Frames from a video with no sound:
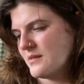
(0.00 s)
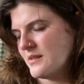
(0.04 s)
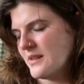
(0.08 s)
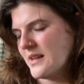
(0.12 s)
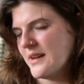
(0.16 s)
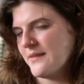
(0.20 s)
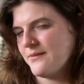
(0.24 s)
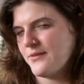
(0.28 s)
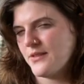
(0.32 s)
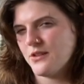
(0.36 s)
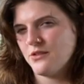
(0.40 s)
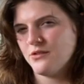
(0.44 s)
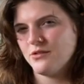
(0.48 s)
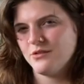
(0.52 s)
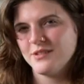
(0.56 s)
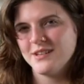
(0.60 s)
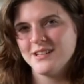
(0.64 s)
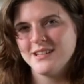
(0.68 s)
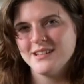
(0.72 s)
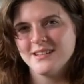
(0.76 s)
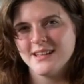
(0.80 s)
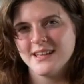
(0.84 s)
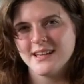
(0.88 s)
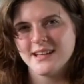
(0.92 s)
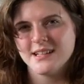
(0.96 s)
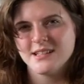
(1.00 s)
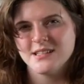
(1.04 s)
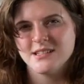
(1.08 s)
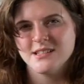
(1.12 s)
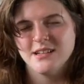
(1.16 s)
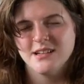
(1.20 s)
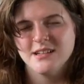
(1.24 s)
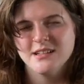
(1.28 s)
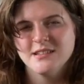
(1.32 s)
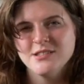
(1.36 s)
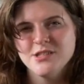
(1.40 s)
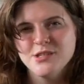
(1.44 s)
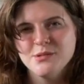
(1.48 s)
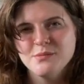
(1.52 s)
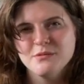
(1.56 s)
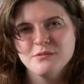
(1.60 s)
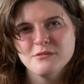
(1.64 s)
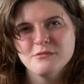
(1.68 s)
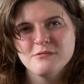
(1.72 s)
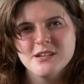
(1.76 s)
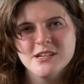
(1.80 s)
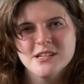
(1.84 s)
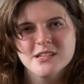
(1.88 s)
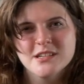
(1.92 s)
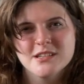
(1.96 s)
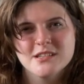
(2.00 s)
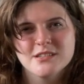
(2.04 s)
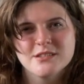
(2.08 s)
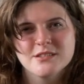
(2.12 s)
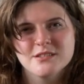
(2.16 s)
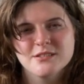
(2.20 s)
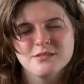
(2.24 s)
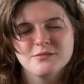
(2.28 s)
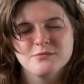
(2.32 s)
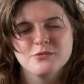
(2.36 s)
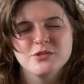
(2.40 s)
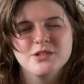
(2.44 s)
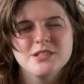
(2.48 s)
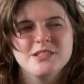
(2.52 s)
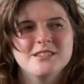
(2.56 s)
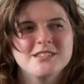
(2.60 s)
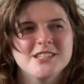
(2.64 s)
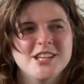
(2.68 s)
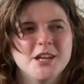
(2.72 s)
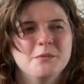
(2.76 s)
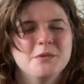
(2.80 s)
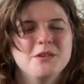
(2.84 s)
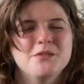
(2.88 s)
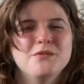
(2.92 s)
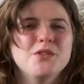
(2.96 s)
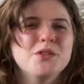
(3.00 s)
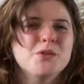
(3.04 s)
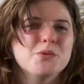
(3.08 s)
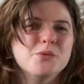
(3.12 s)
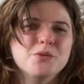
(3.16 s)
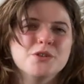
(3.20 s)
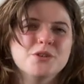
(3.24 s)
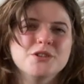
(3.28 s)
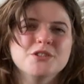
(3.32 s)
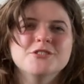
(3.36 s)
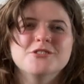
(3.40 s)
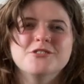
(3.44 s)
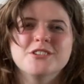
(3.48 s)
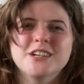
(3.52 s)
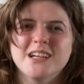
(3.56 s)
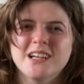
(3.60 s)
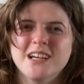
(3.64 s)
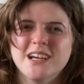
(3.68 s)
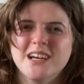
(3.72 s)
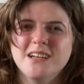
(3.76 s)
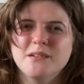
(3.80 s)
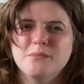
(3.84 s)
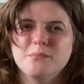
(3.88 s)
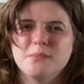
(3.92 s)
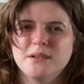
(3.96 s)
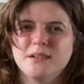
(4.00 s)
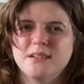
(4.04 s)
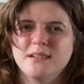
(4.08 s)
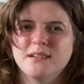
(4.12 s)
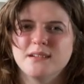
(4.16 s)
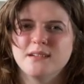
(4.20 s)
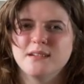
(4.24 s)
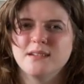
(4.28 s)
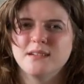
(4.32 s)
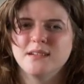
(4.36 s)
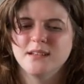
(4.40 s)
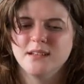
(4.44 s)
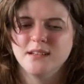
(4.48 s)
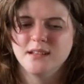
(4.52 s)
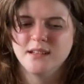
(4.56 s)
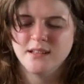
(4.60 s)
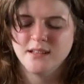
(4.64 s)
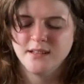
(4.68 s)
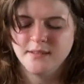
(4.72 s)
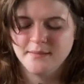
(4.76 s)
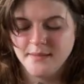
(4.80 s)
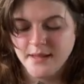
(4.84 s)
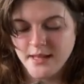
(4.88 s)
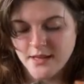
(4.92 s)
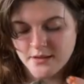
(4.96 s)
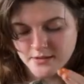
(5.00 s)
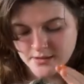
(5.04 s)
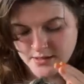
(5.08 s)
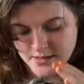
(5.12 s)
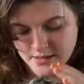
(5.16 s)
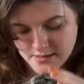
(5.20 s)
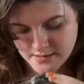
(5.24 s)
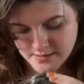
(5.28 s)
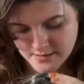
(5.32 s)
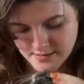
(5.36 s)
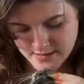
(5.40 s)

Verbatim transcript: have to treat it like it's non-superwash, because would some of the wool shrink up? I don't know.